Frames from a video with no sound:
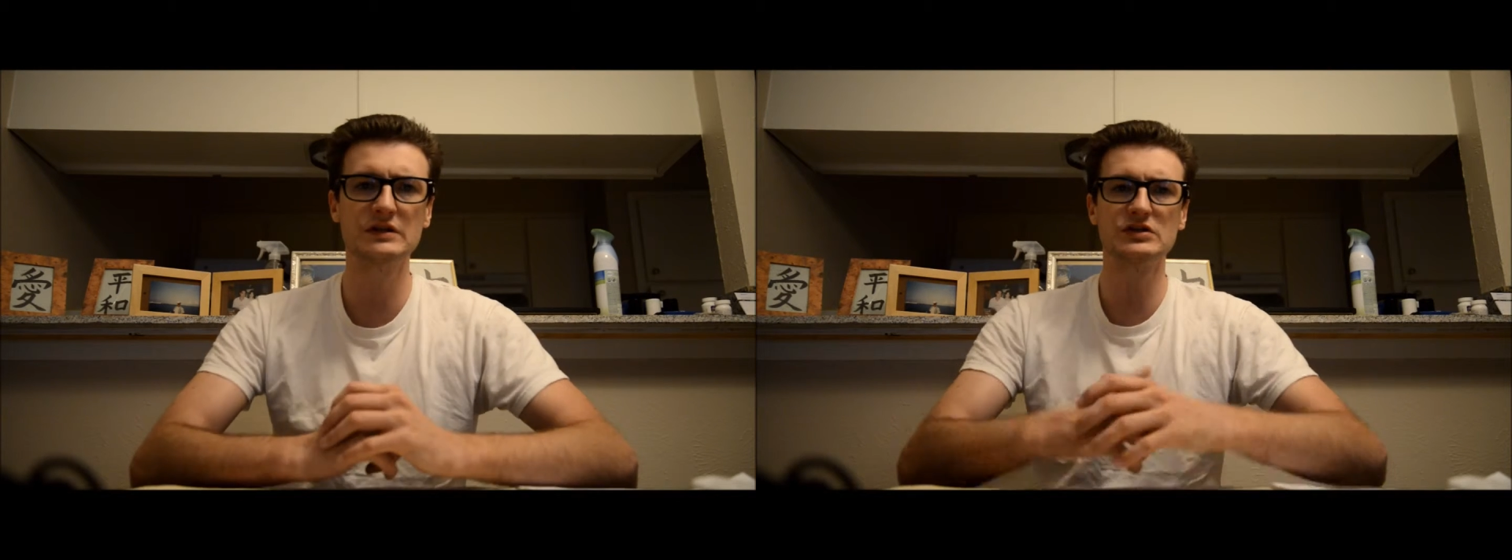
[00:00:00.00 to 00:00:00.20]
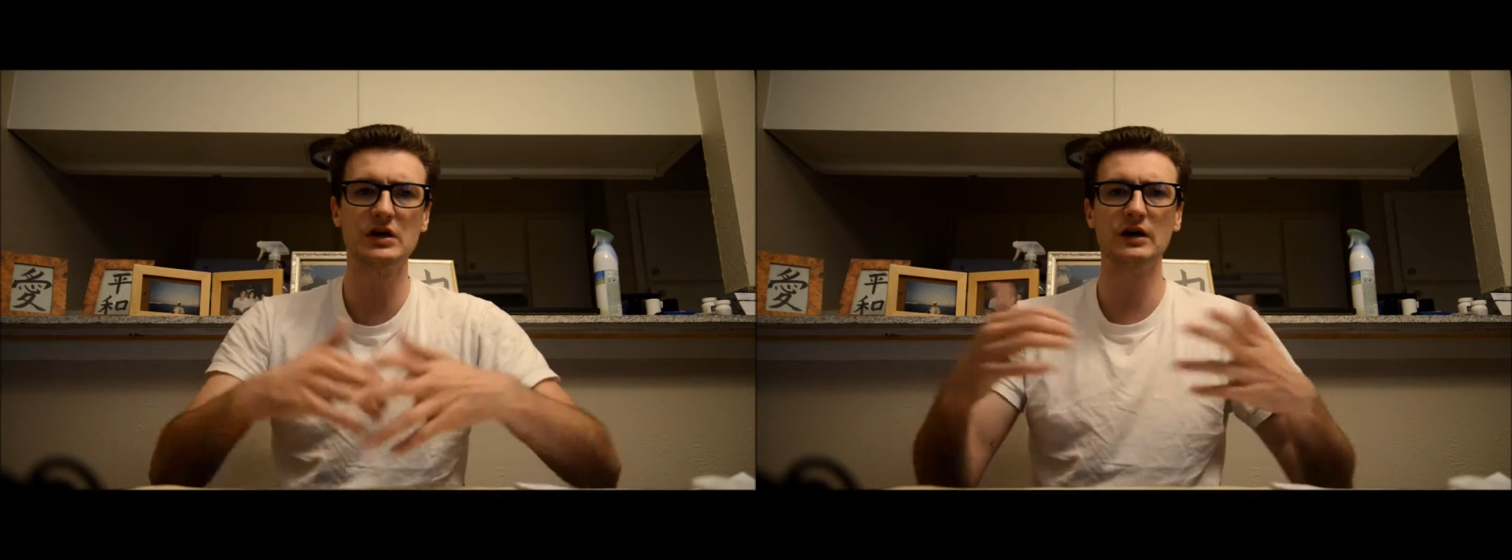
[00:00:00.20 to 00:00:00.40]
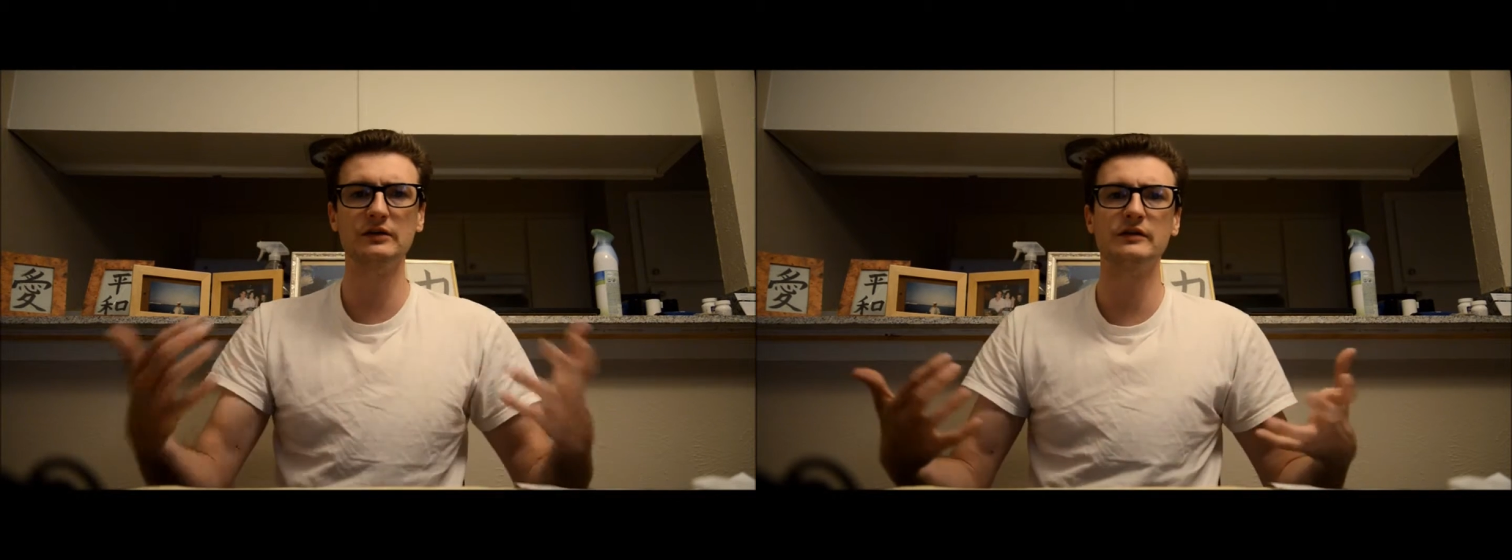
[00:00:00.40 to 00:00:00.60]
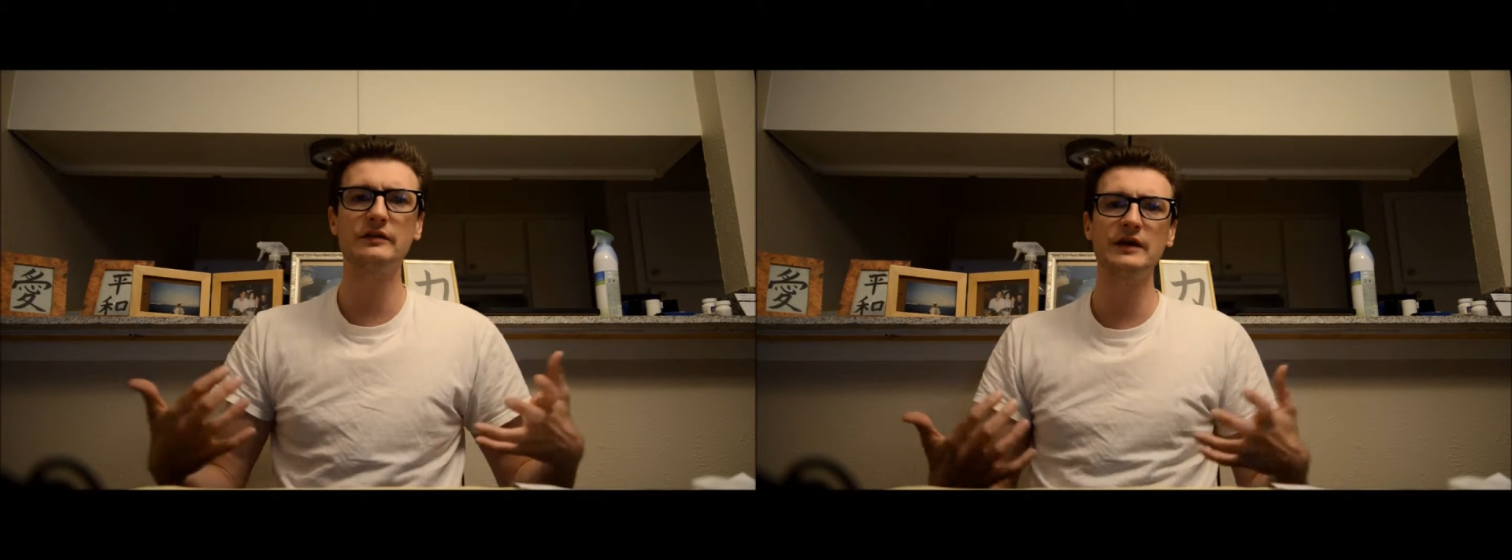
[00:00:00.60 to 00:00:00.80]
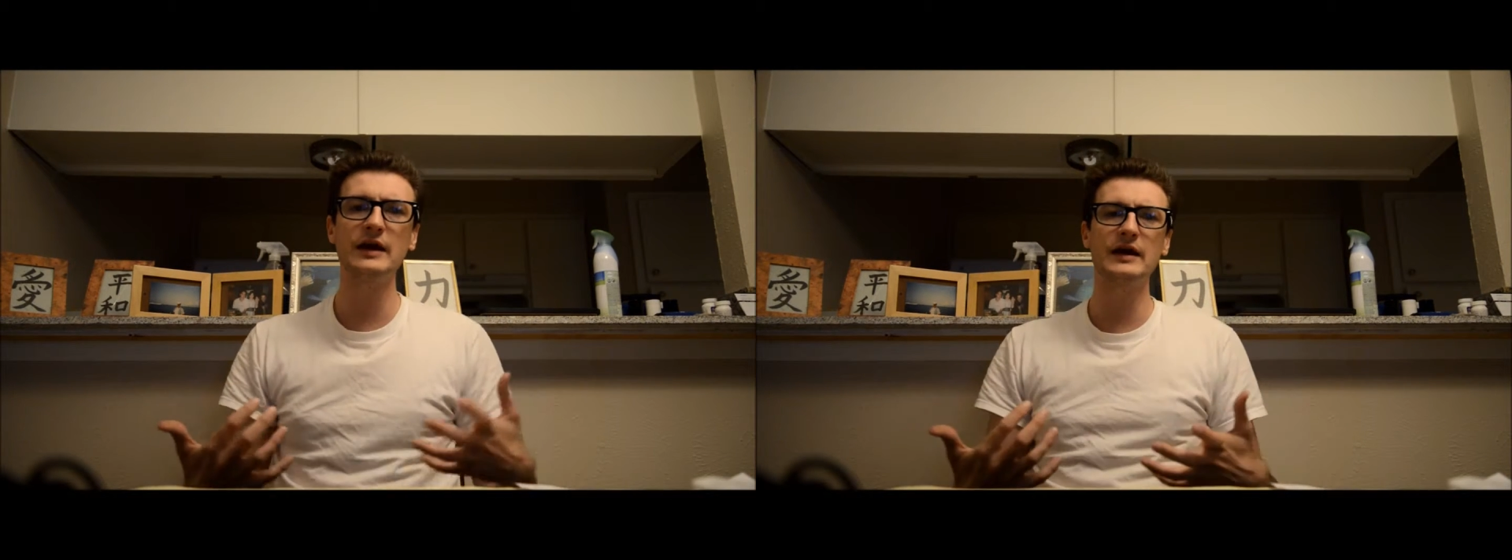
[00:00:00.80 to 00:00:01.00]
the child in
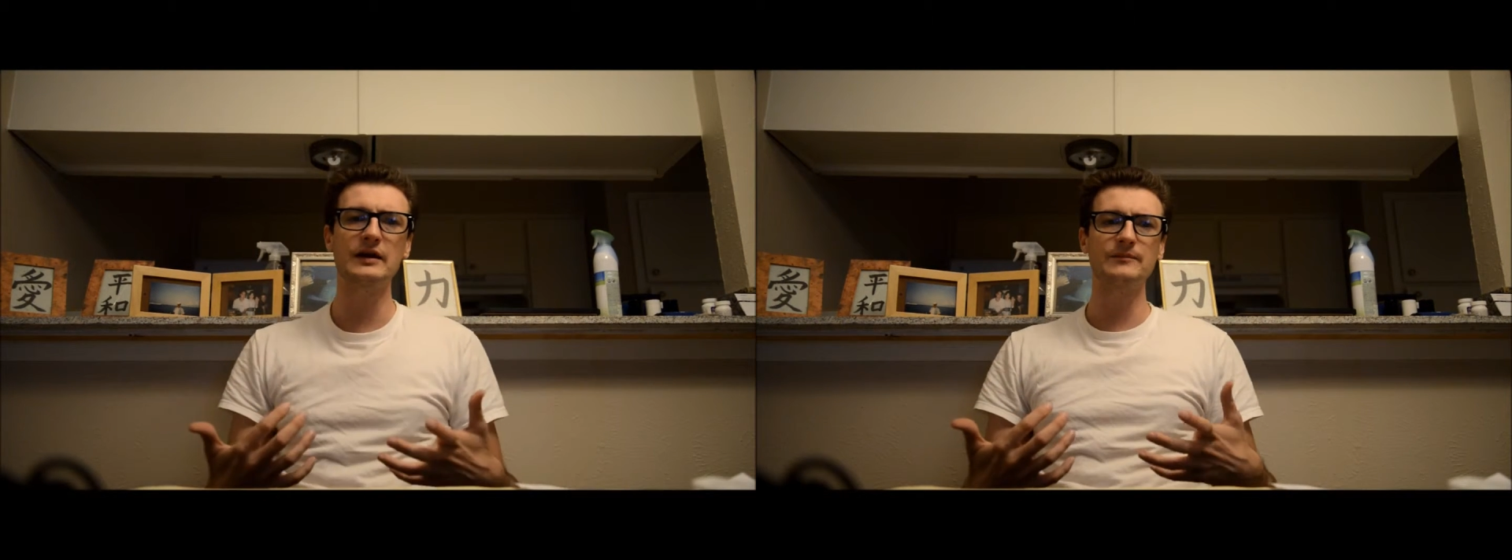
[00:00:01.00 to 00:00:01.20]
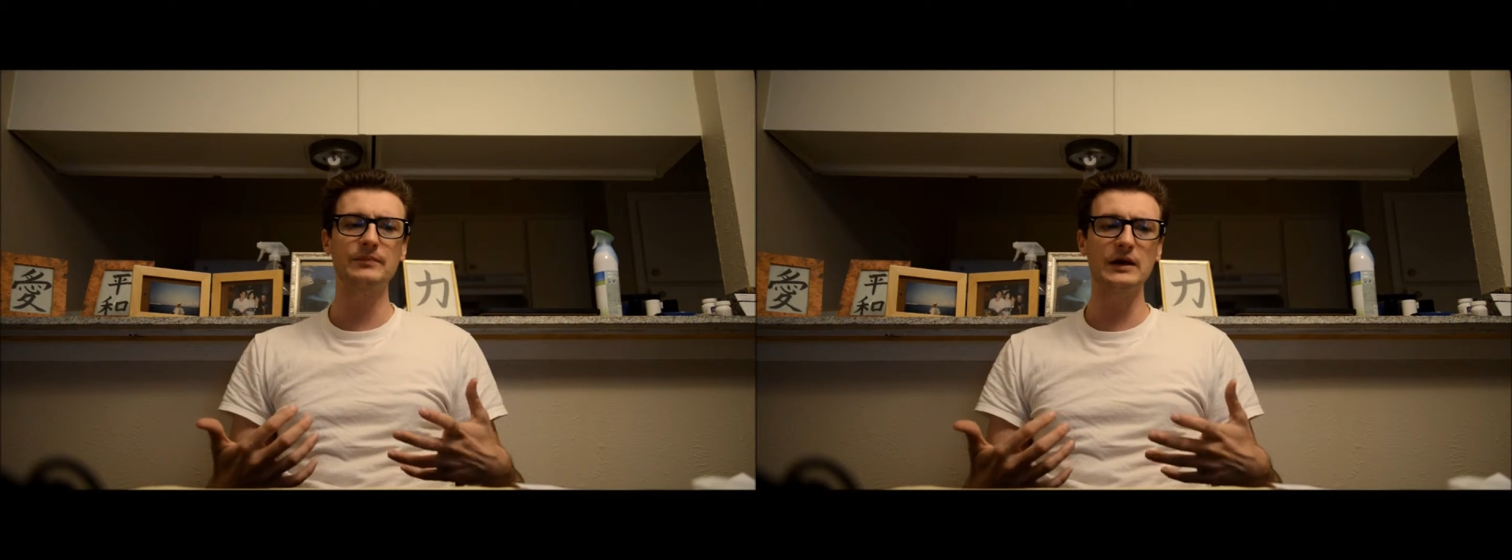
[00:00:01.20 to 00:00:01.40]
the tank?